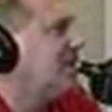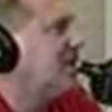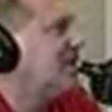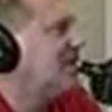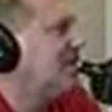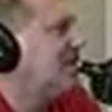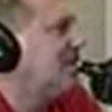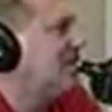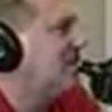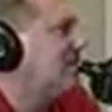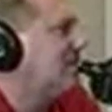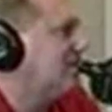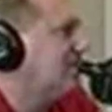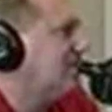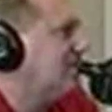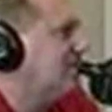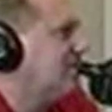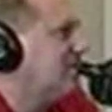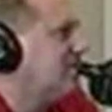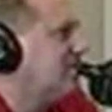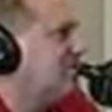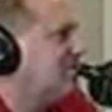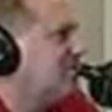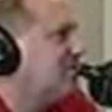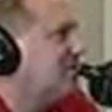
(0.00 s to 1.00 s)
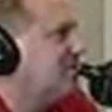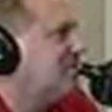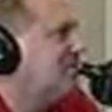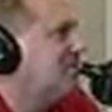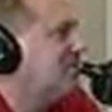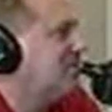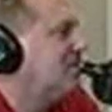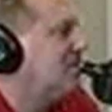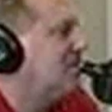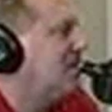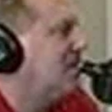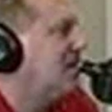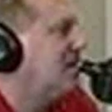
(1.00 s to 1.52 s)
staging
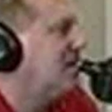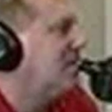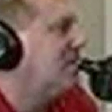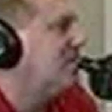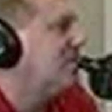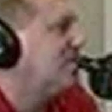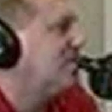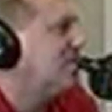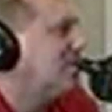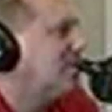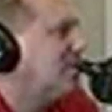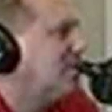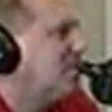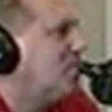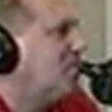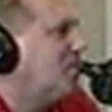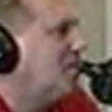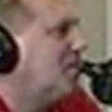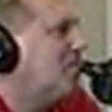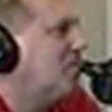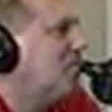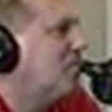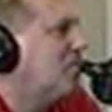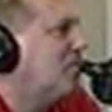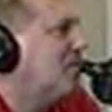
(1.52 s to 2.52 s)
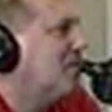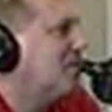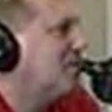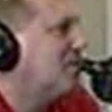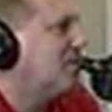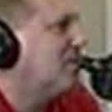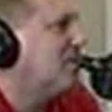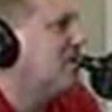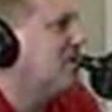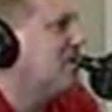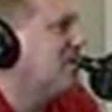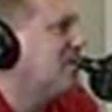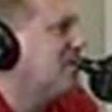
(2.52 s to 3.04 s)
items, so they move
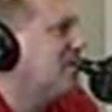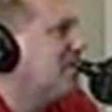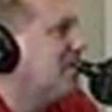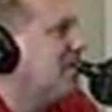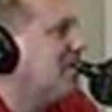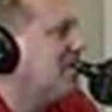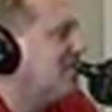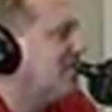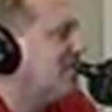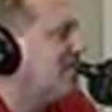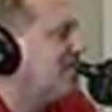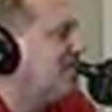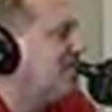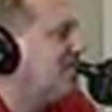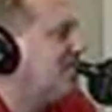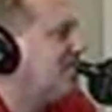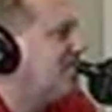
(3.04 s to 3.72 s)
things around here and there.